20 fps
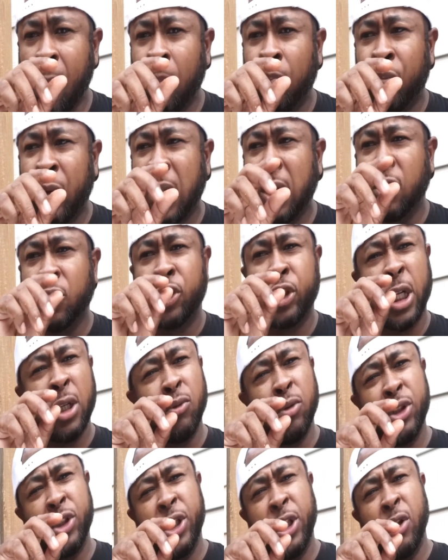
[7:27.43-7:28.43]
That little
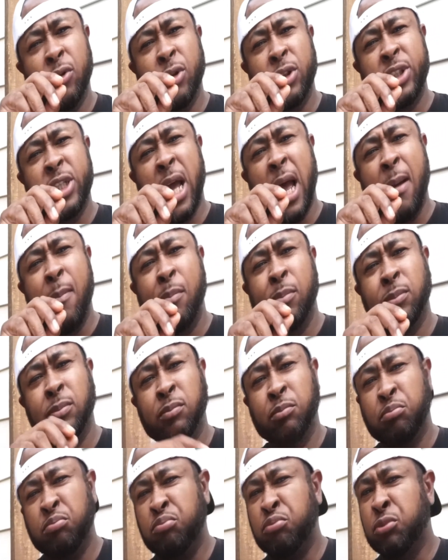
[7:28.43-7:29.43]
celery seed on the top,
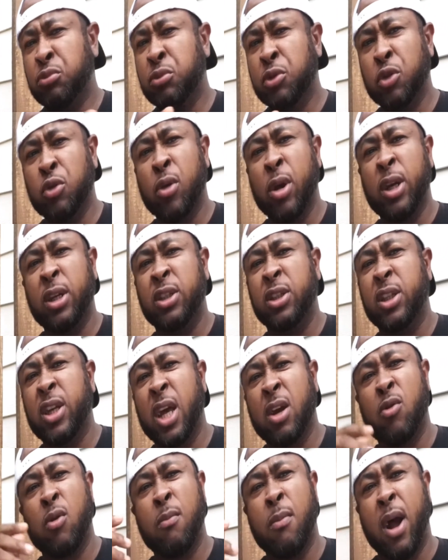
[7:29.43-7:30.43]
crazy. Kind
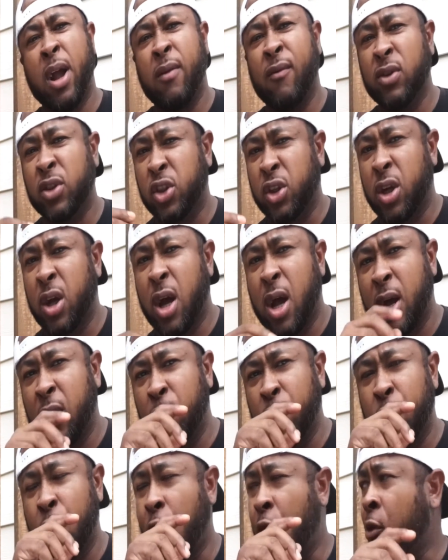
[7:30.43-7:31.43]
of reminds me of a Chicago
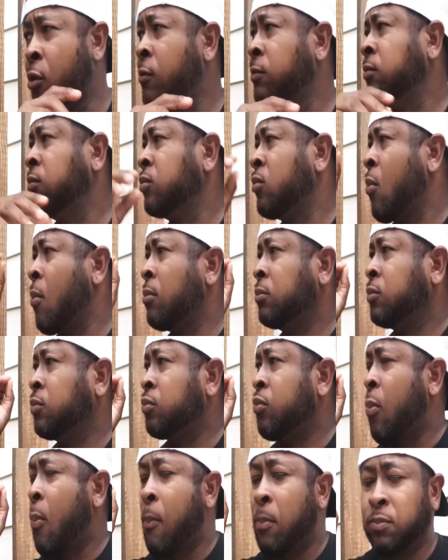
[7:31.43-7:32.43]
dog.
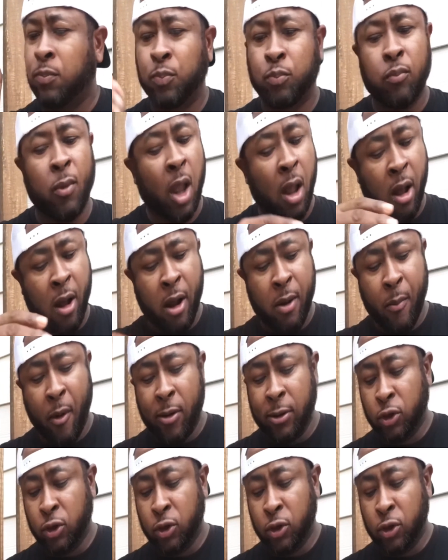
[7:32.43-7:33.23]
All right, man.